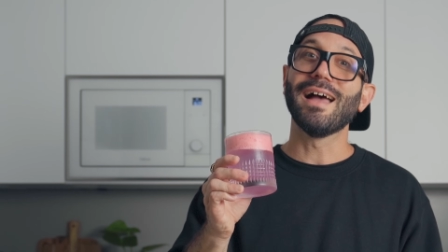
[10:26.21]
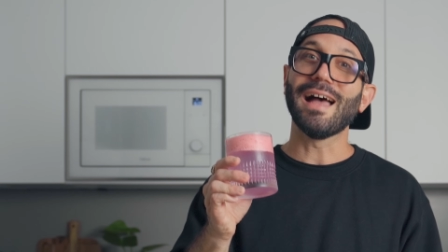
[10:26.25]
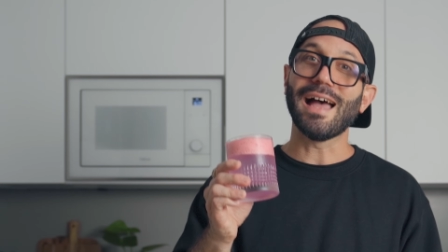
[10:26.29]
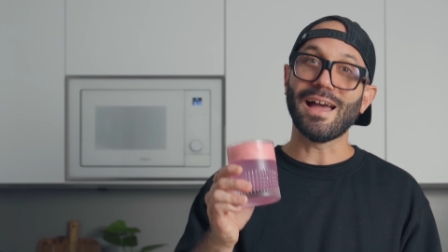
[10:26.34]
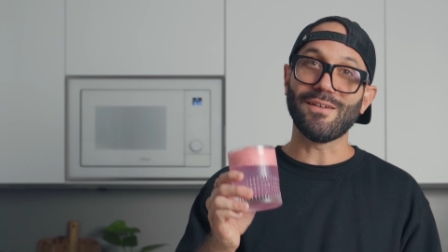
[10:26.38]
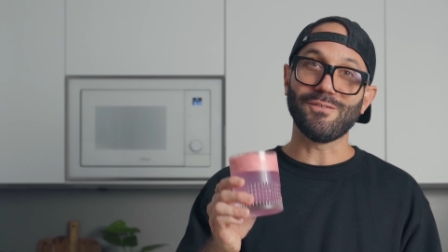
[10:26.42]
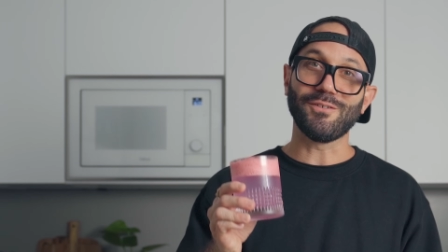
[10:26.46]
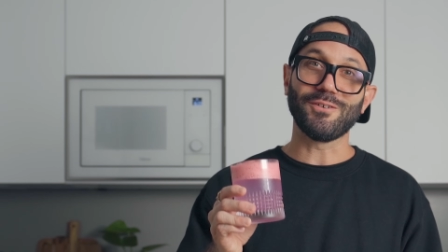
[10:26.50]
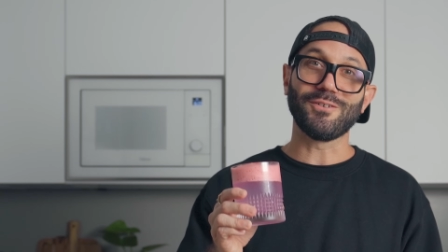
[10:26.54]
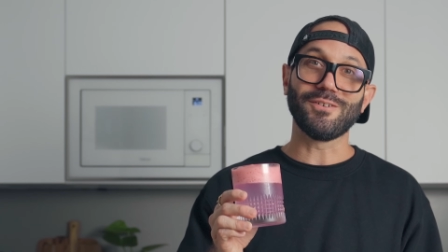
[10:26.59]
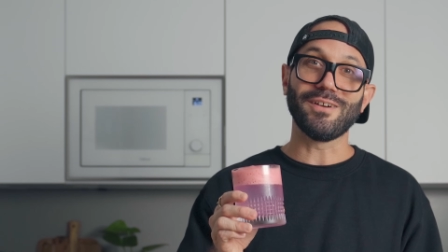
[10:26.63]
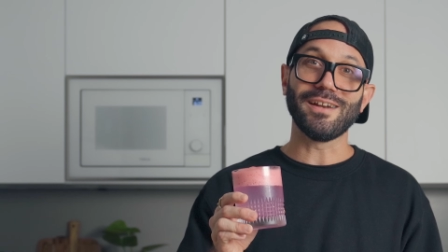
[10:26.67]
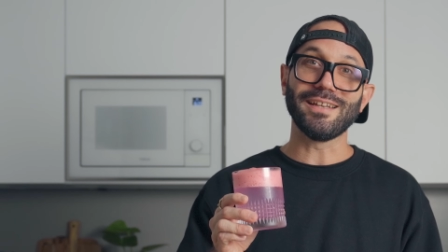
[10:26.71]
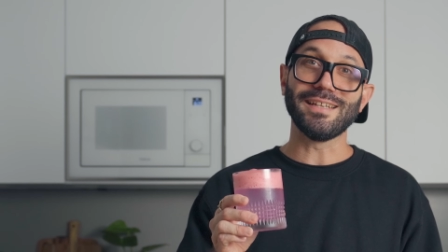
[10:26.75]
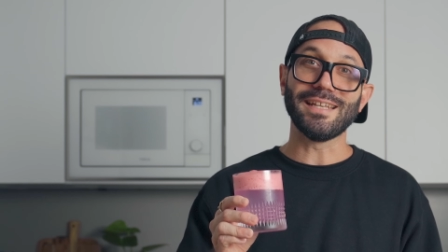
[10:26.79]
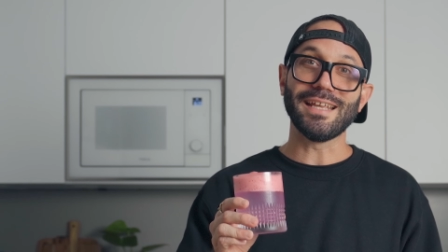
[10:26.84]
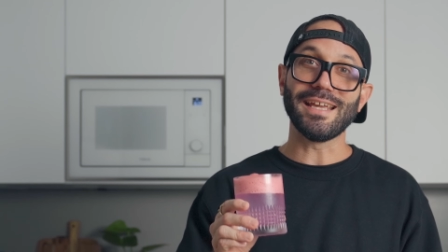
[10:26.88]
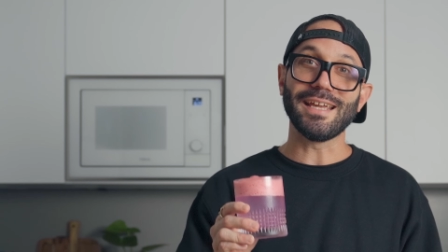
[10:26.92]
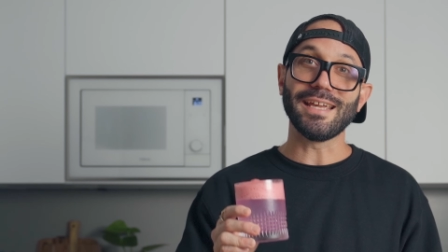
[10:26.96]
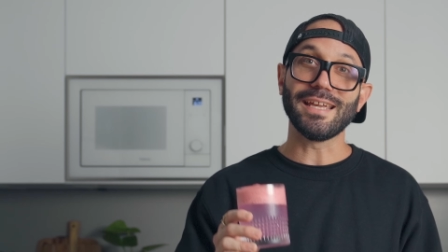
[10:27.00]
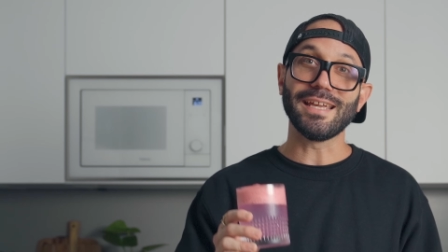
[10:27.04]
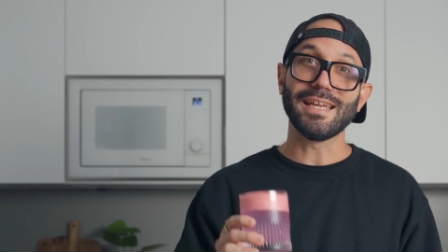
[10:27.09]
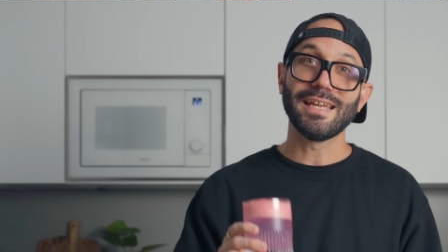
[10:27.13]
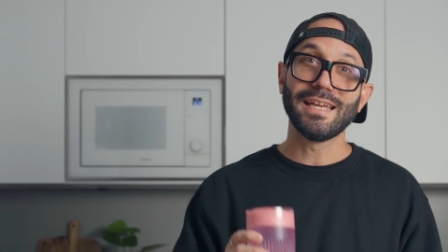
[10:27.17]
Have a great
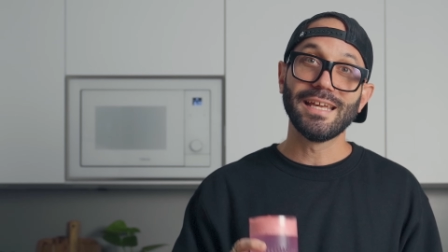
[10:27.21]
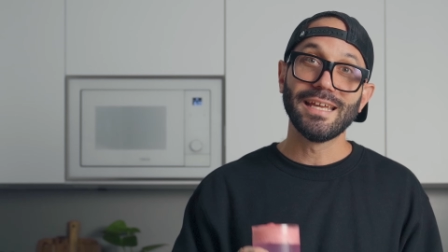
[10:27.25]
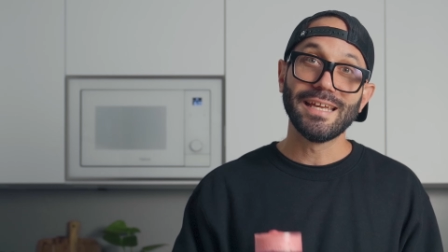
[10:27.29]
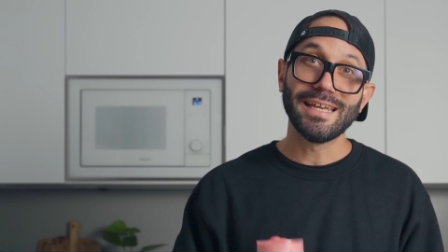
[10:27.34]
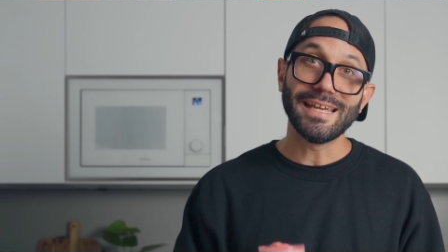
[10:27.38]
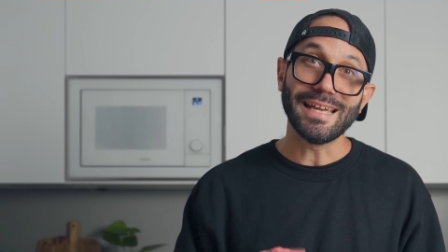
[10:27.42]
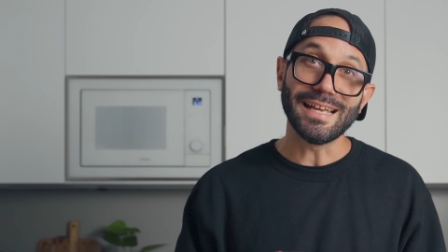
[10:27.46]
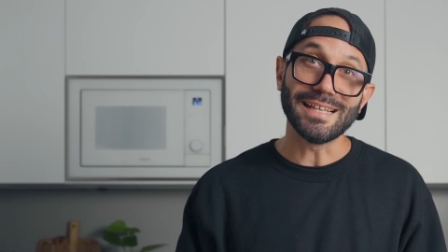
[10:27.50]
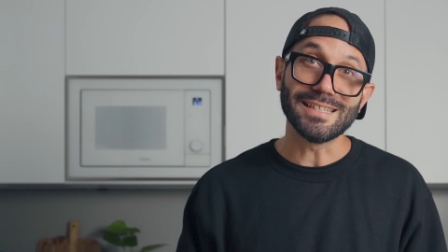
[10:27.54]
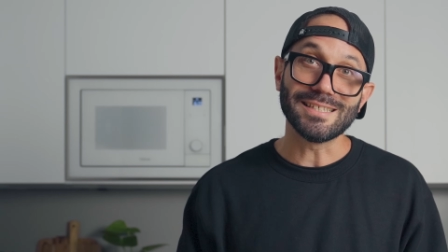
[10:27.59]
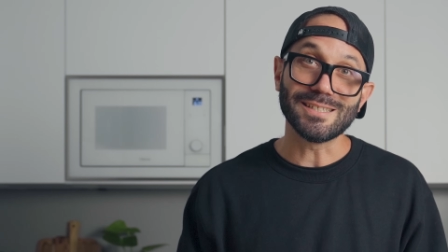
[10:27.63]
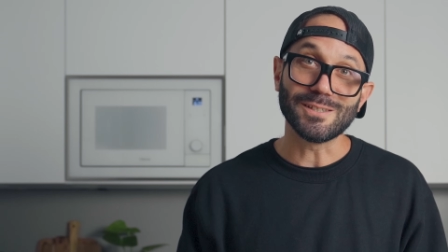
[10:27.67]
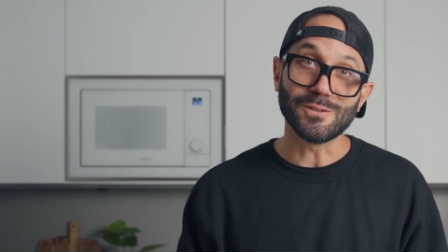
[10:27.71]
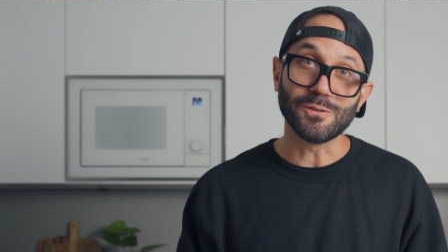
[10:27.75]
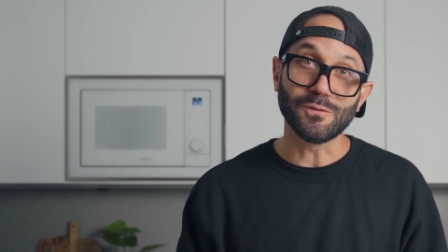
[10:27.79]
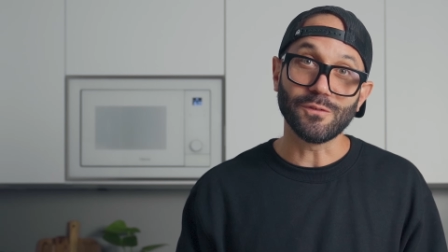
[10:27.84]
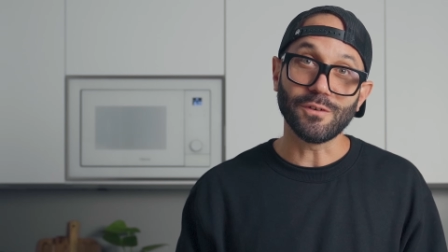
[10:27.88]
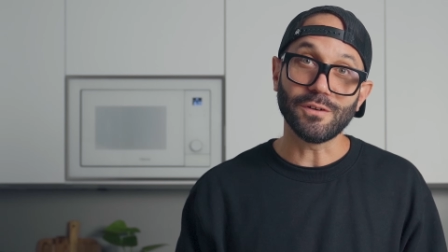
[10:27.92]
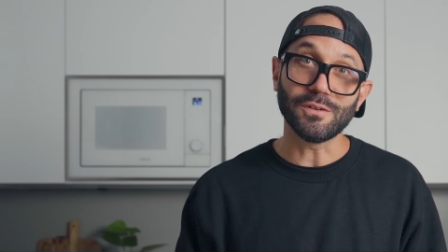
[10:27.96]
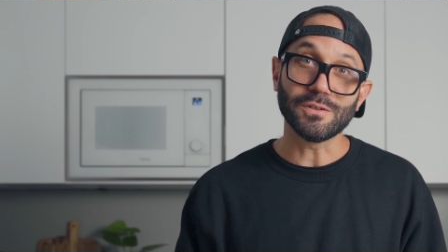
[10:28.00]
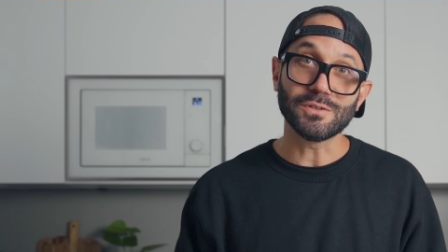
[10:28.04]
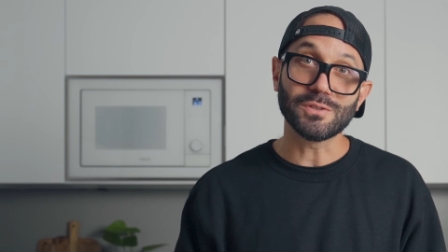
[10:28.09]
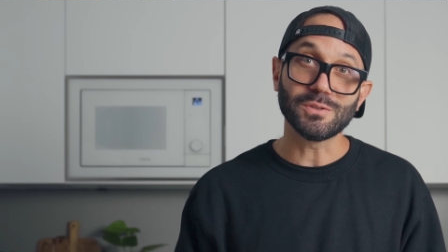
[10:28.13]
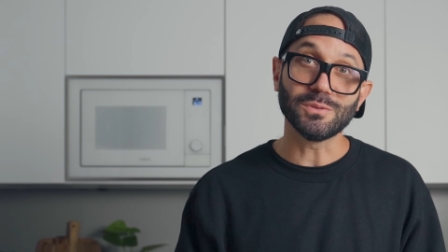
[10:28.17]
day and see you
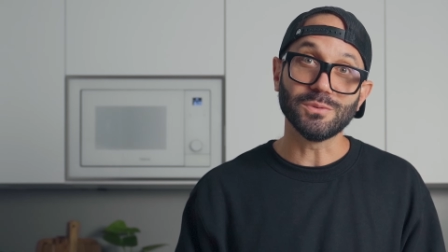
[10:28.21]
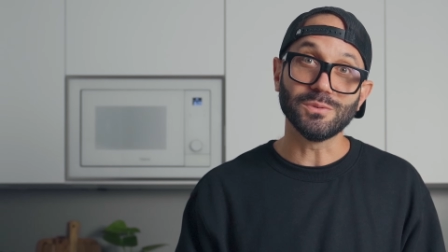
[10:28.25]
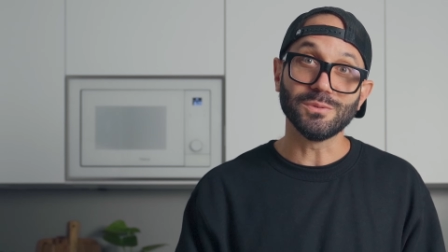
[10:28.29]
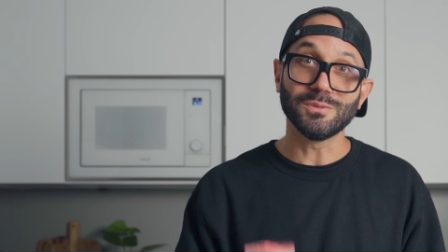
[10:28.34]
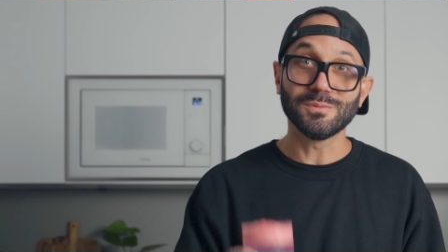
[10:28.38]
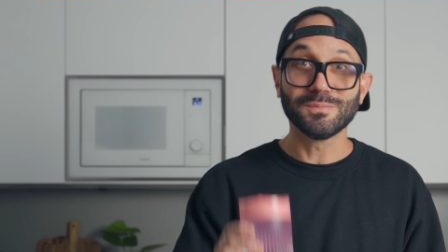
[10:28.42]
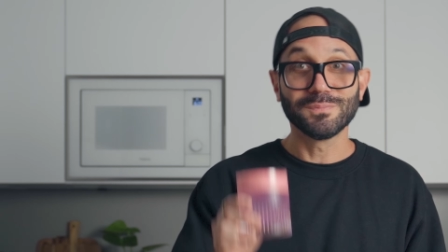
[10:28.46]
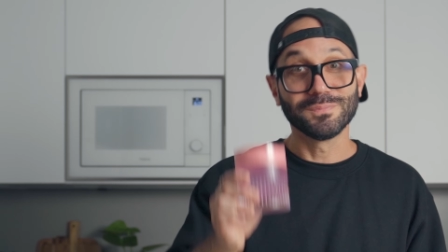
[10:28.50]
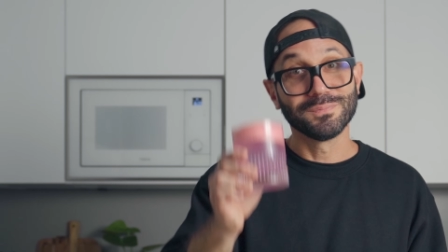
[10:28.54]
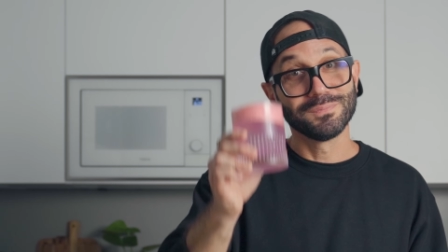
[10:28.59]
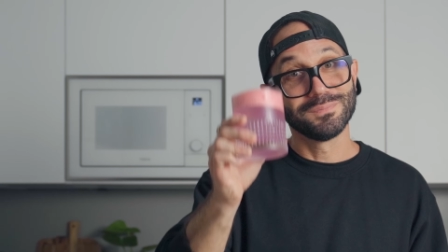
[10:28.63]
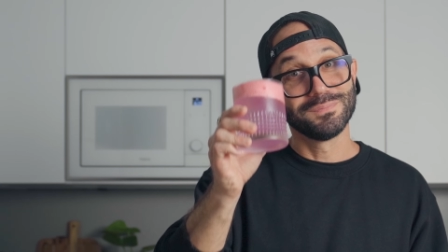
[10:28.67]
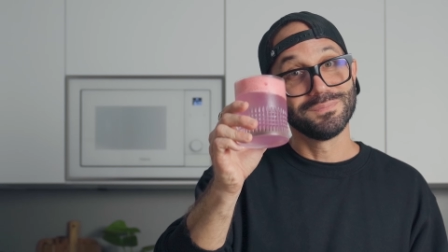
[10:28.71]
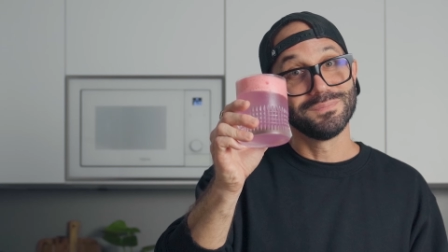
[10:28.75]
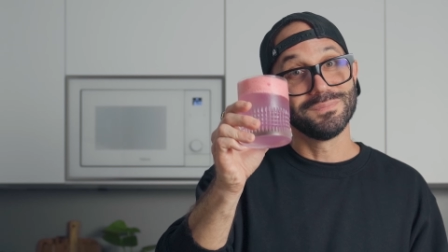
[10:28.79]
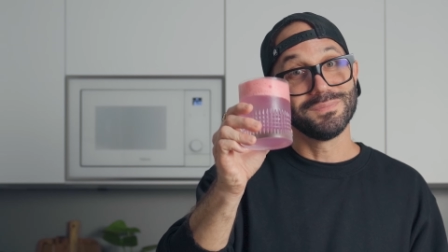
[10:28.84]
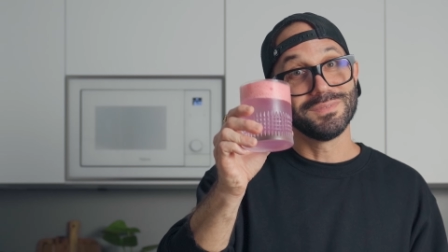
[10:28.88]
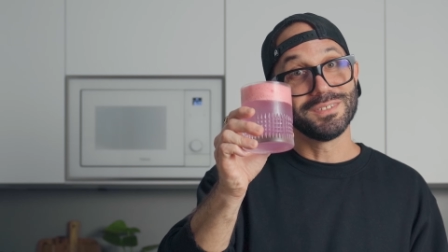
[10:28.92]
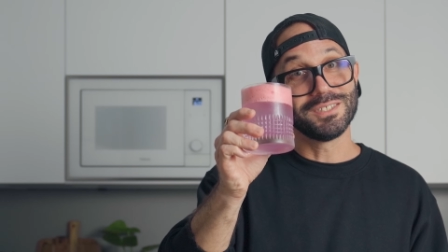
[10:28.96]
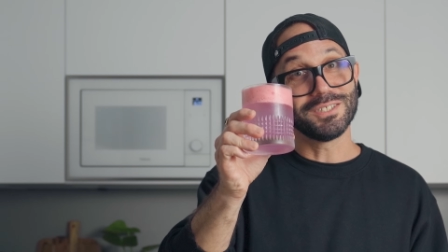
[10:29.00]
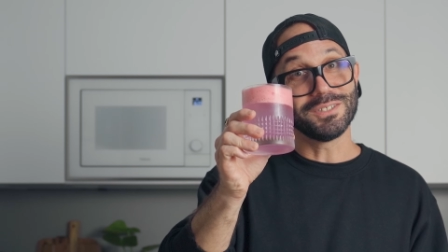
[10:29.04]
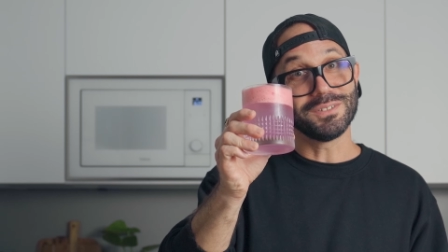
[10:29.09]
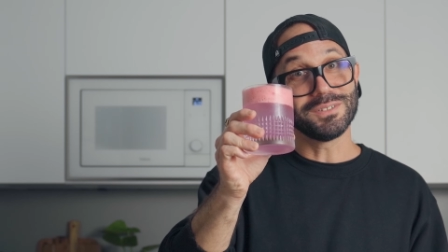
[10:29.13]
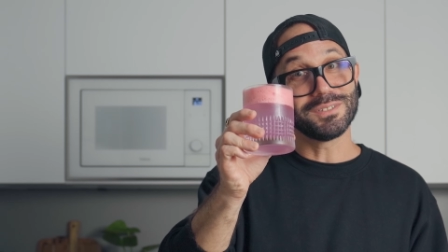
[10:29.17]
very soon.
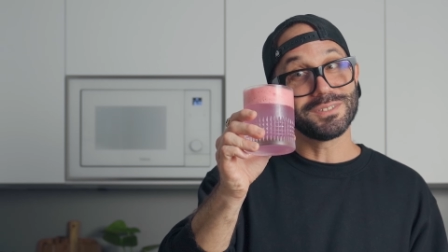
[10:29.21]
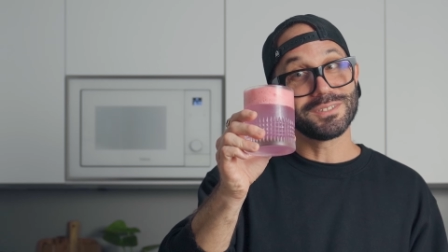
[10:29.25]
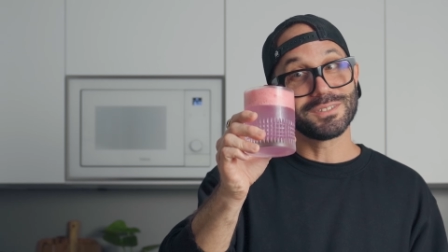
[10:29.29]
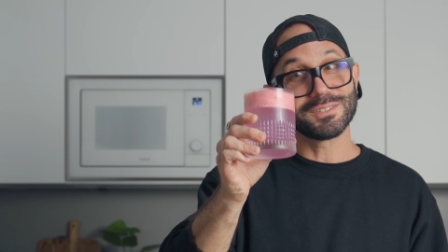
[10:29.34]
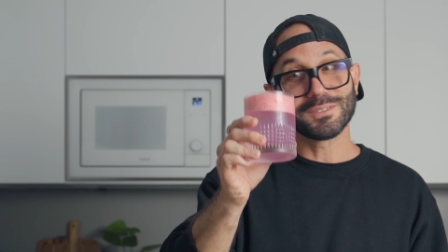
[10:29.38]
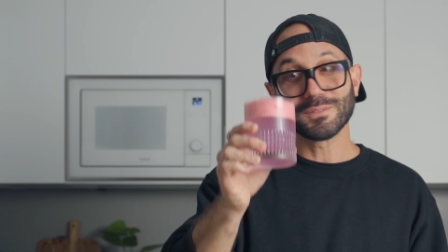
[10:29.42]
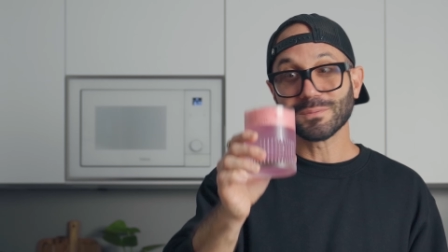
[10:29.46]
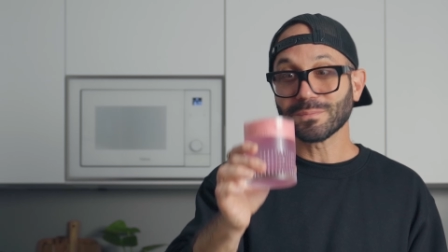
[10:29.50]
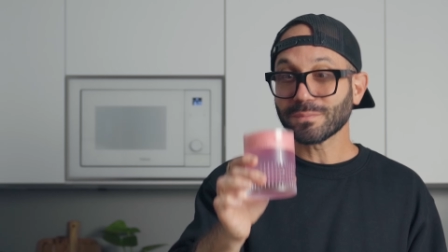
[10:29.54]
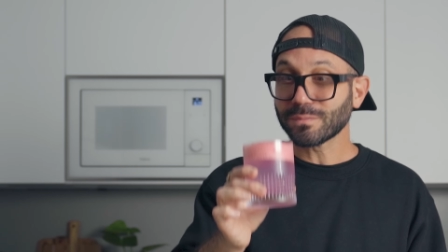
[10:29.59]
Cheers.